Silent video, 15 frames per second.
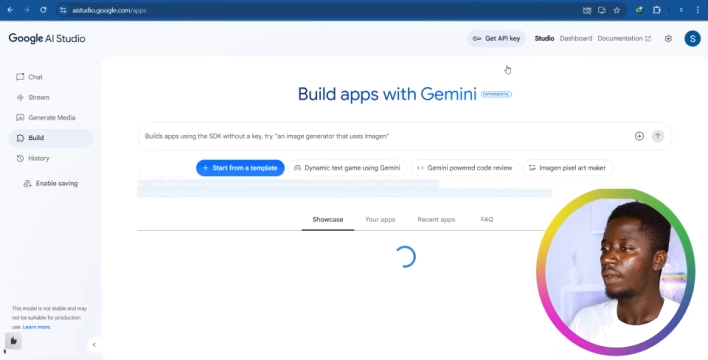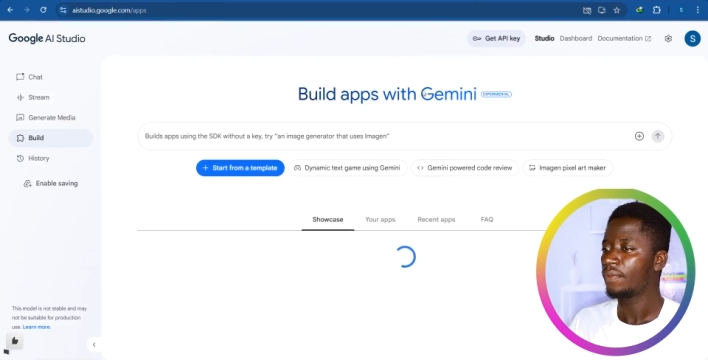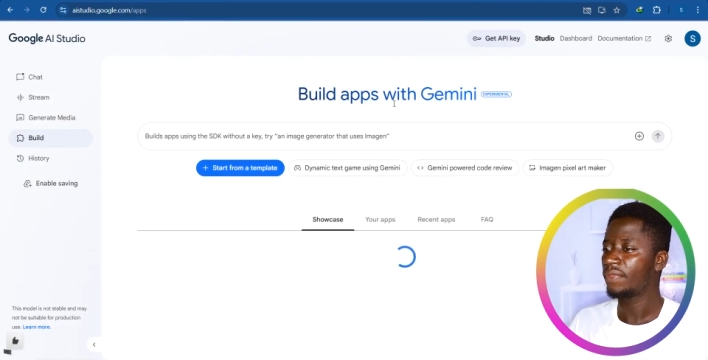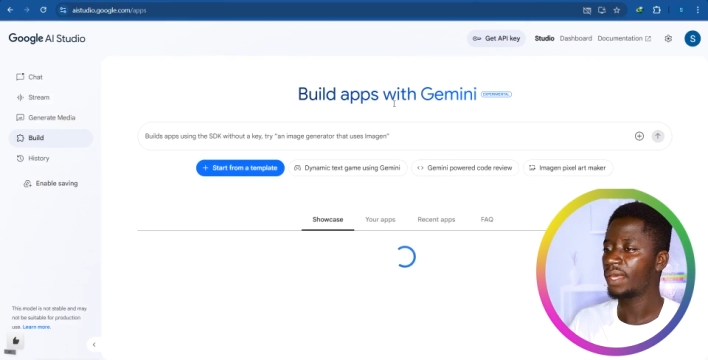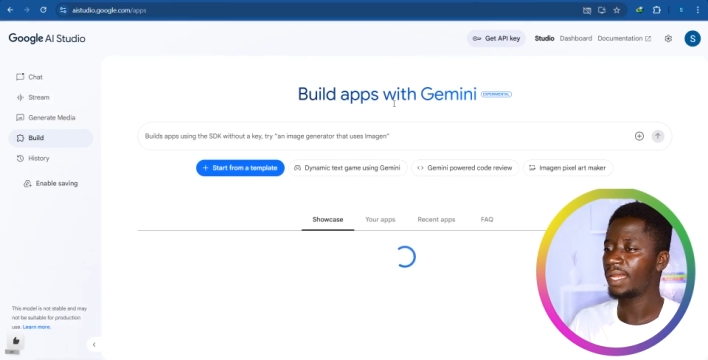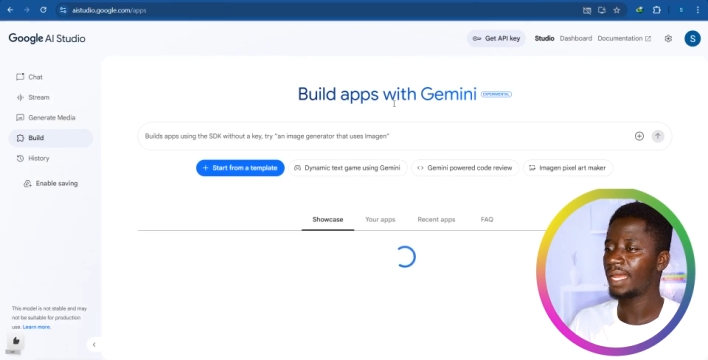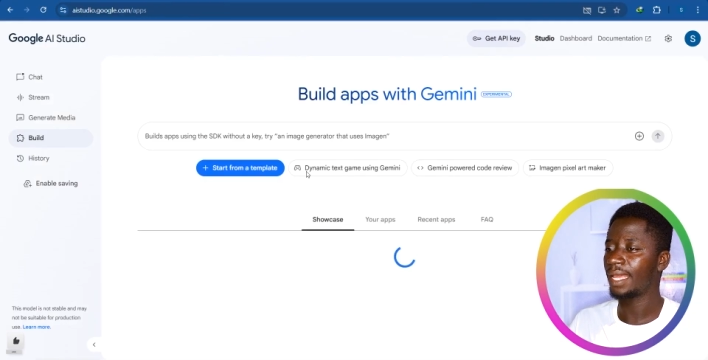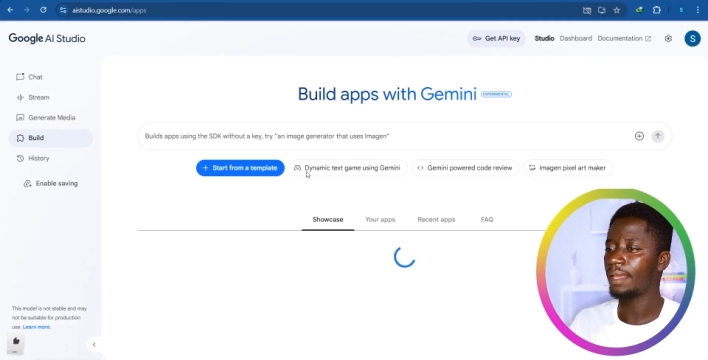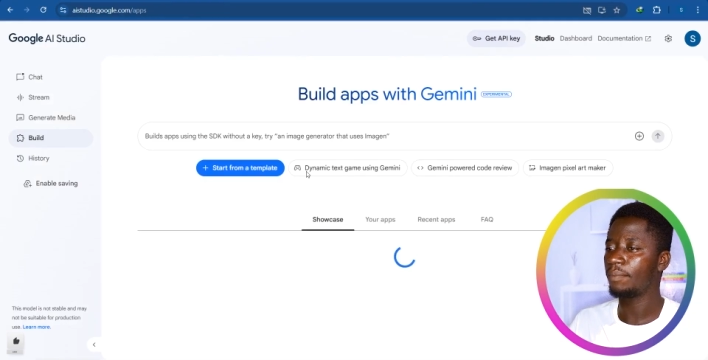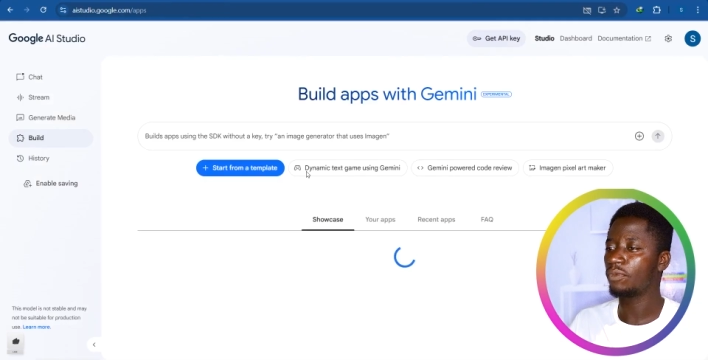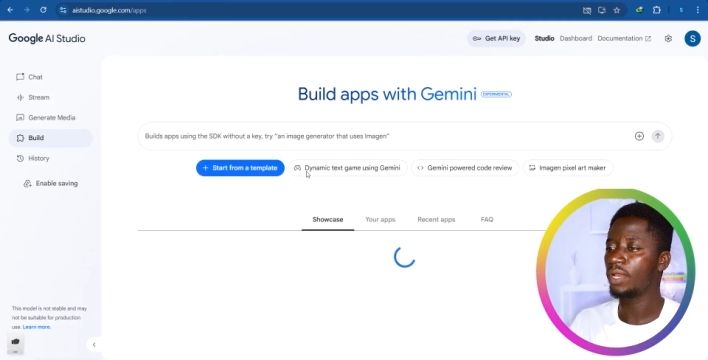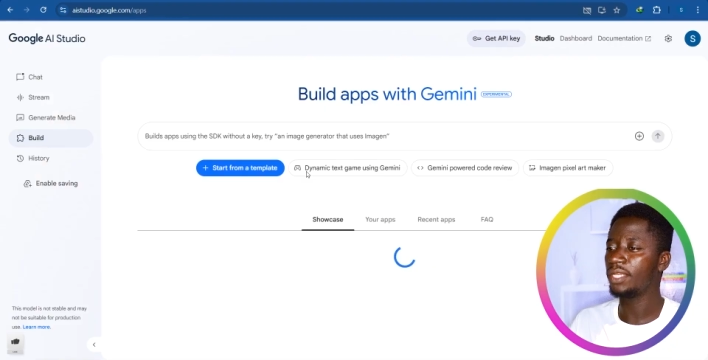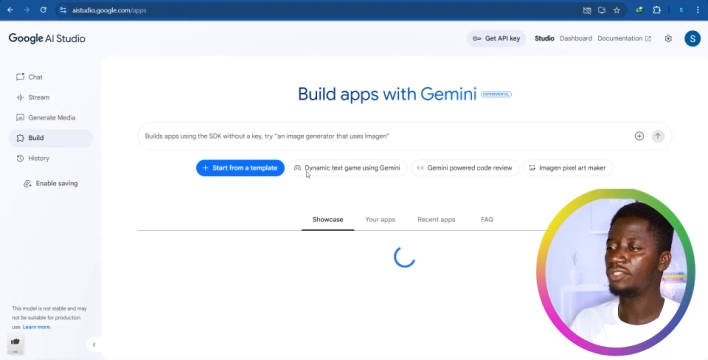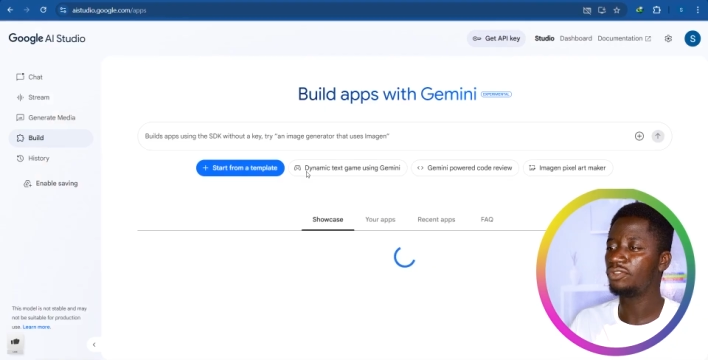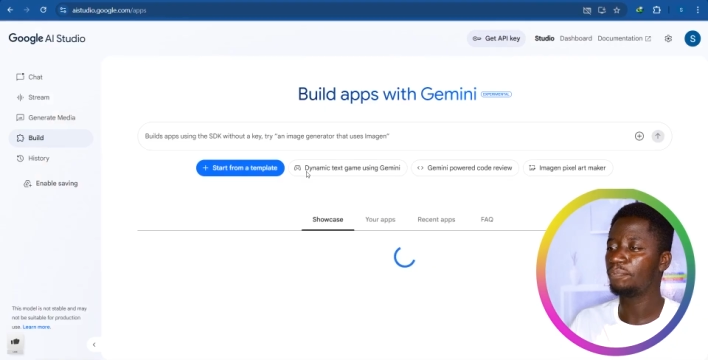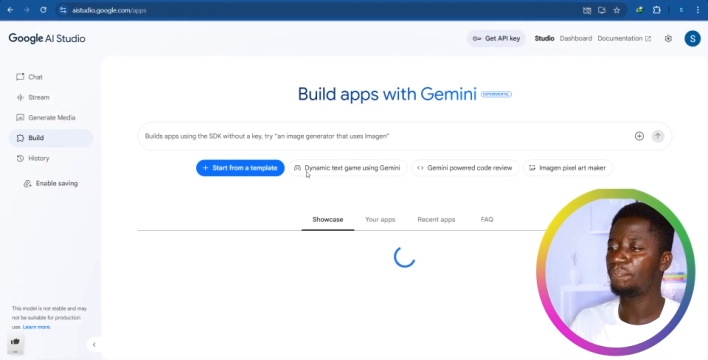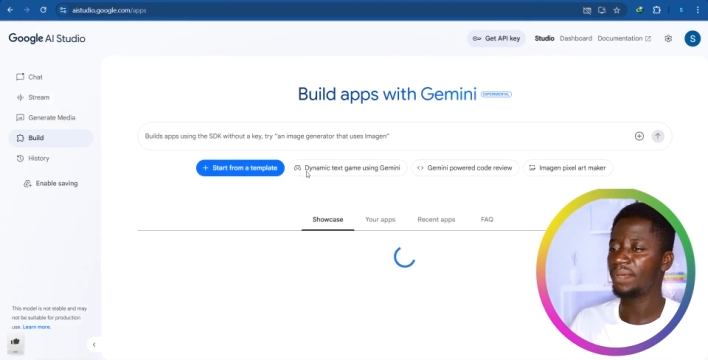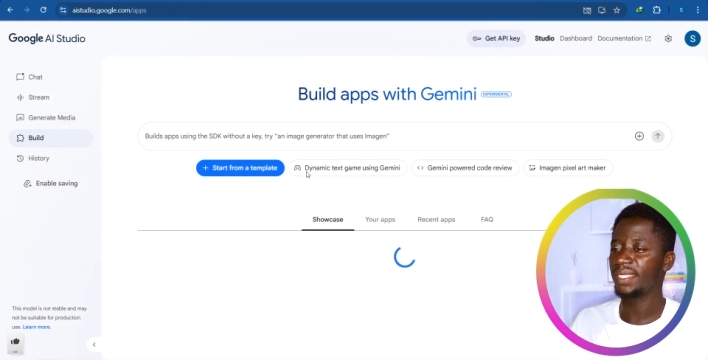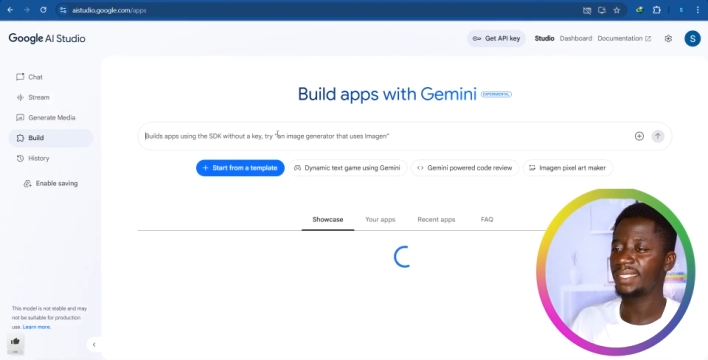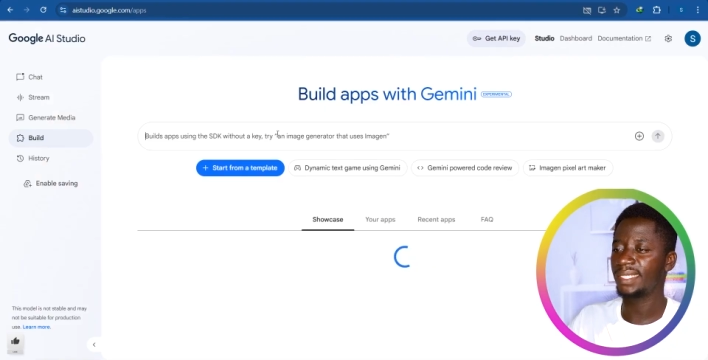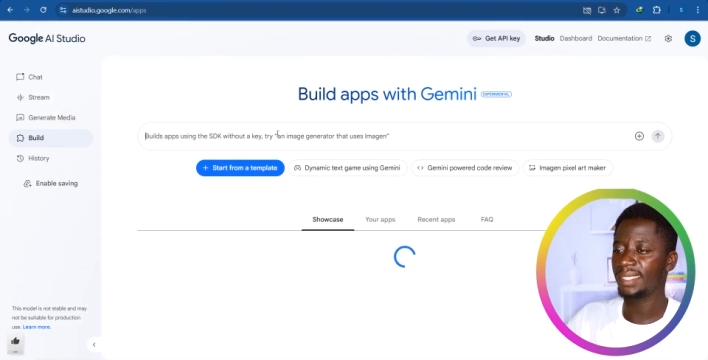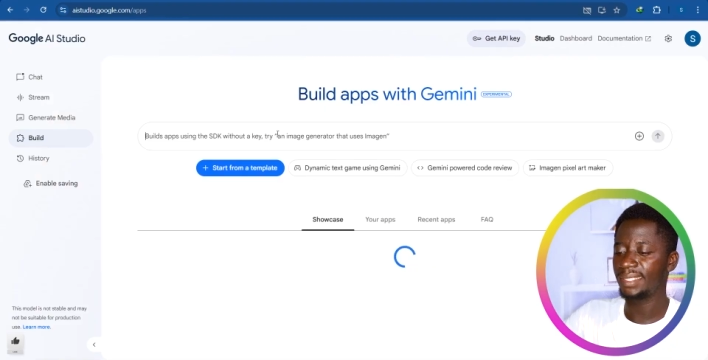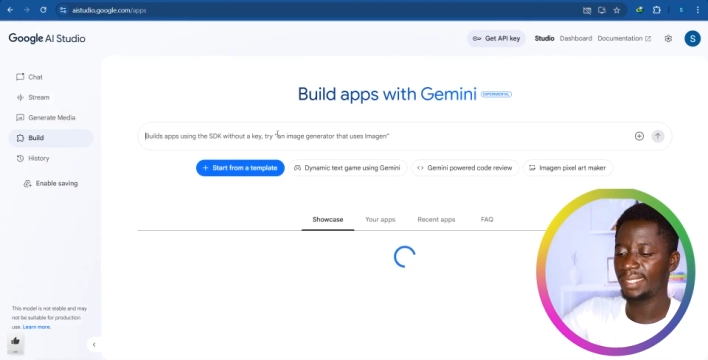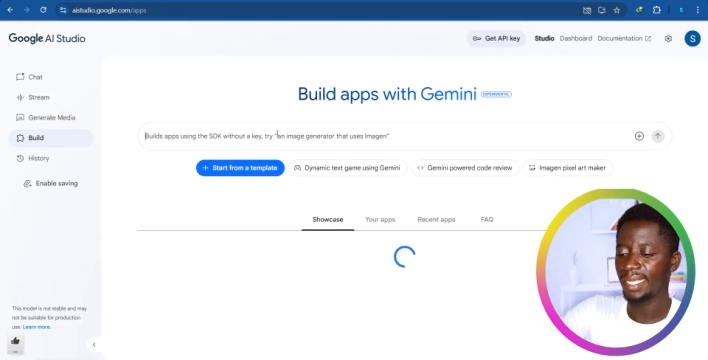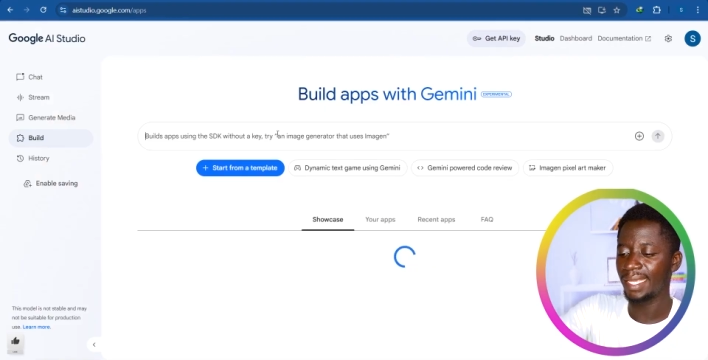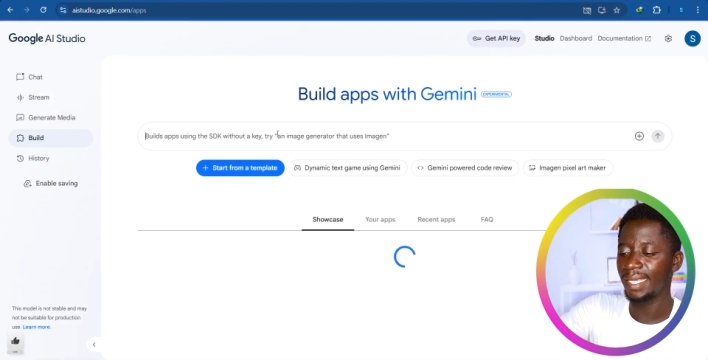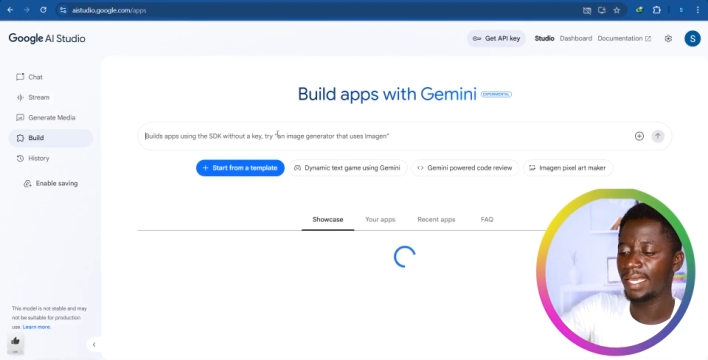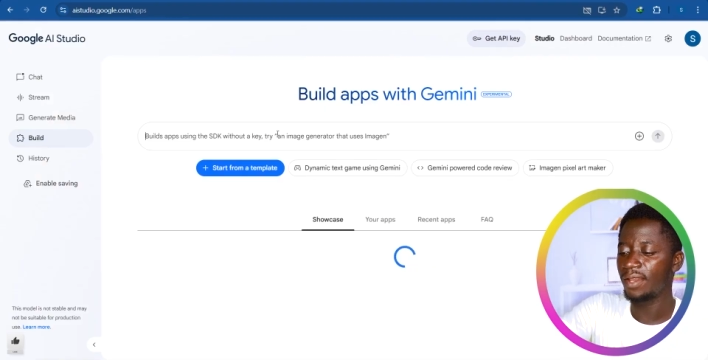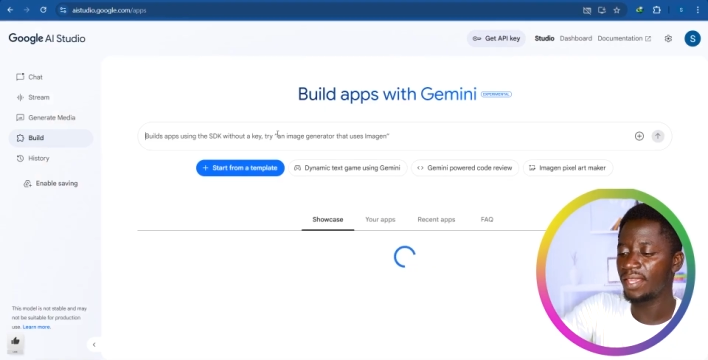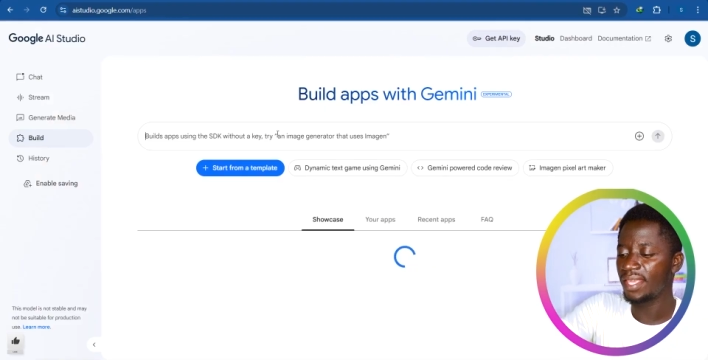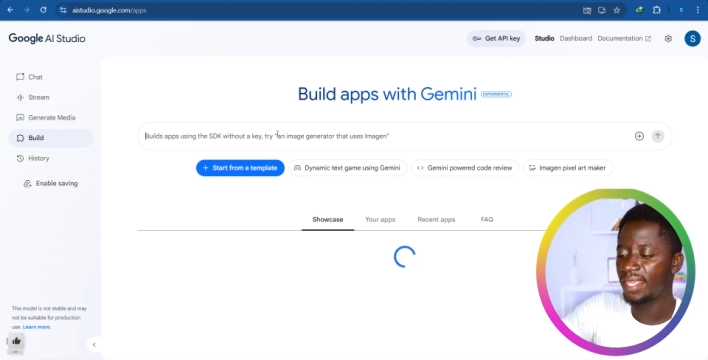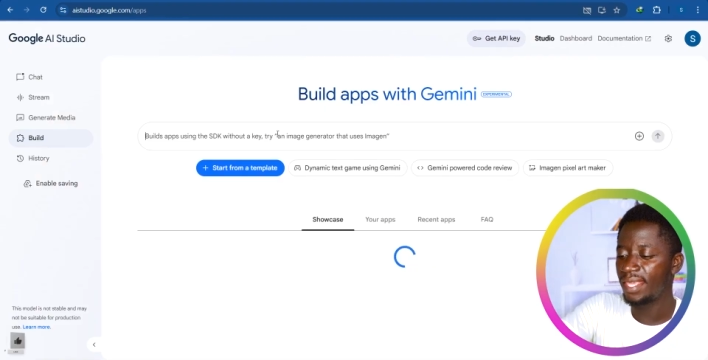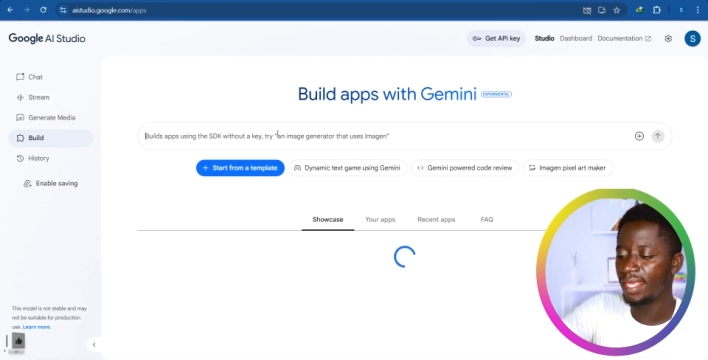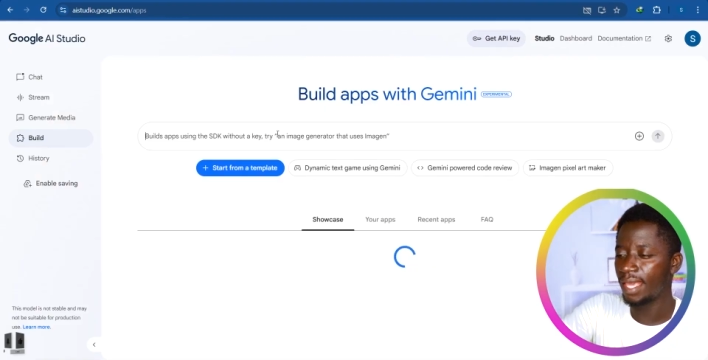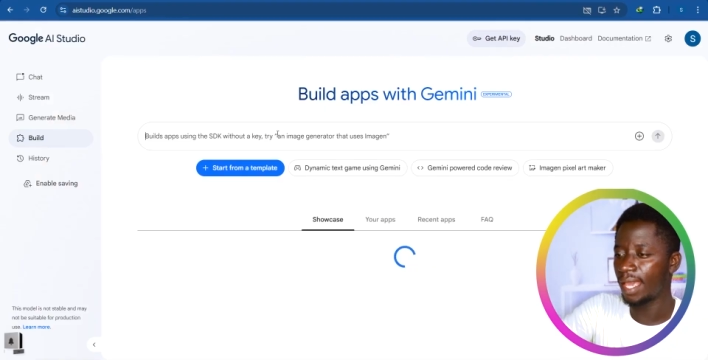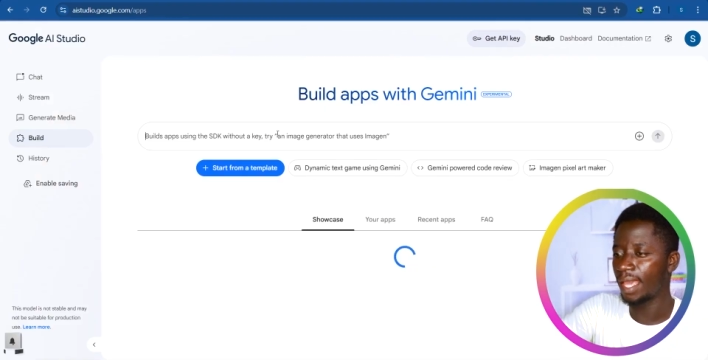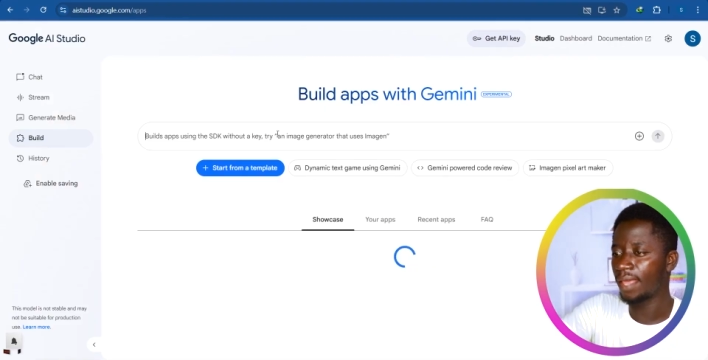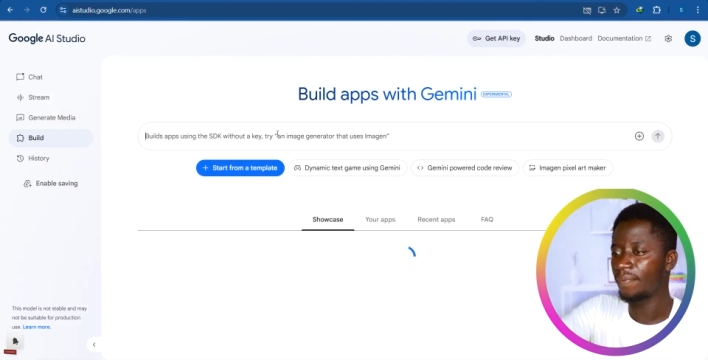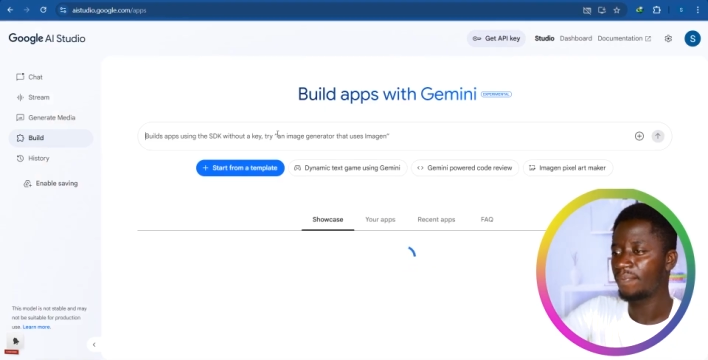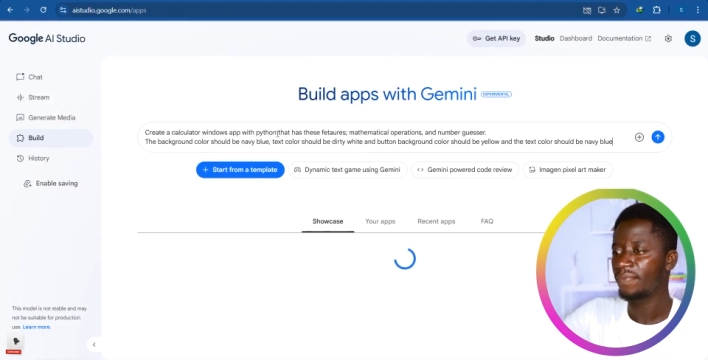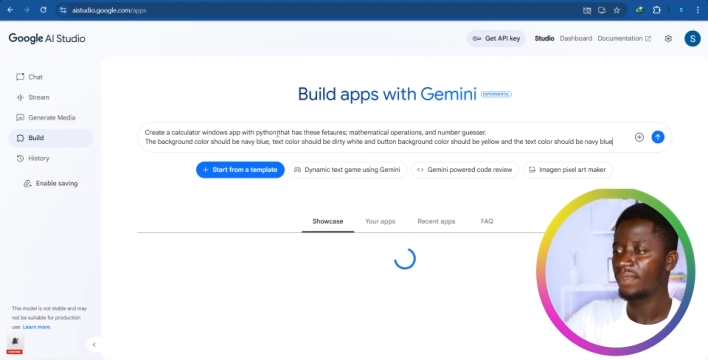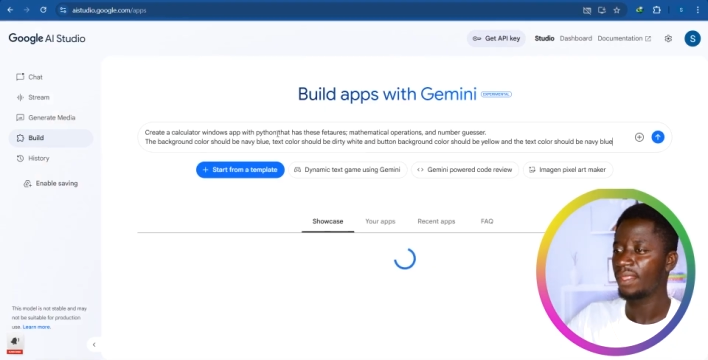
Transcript: Then I am going to paste it here.